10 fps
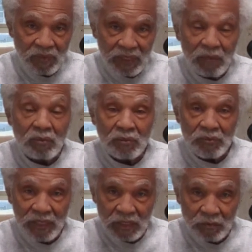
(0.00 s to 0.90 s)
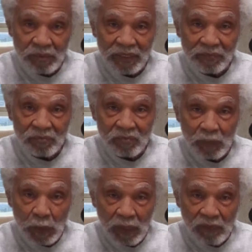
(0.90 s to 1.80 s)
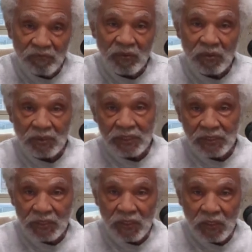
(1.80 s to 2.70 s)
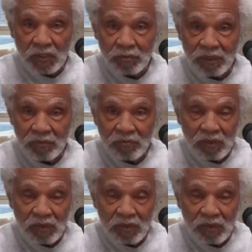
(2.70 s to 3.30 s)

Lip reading: They would arrest me and falsely charge me,